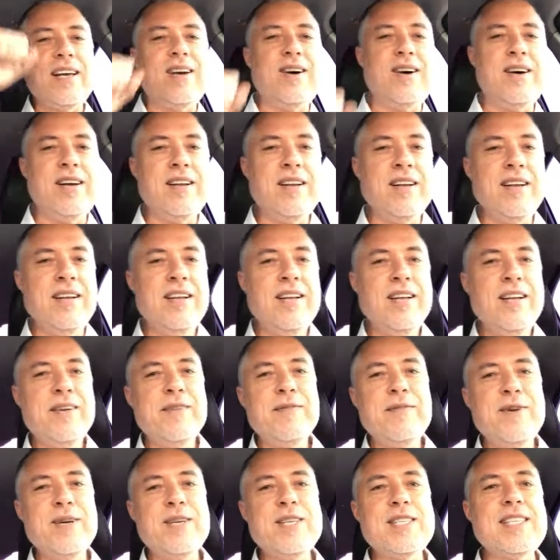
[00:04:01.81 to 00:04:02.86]
oil
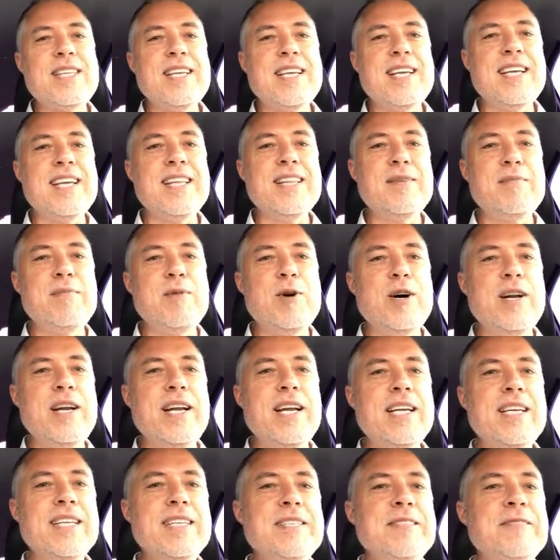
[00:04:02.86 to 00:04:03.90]
first thing in the
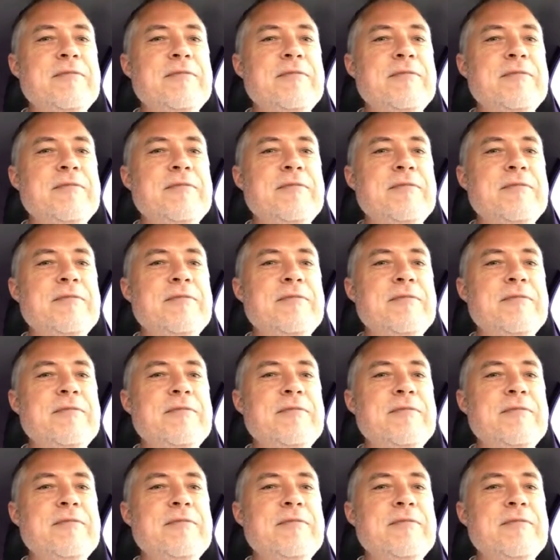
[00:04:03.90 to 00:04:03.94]
morning.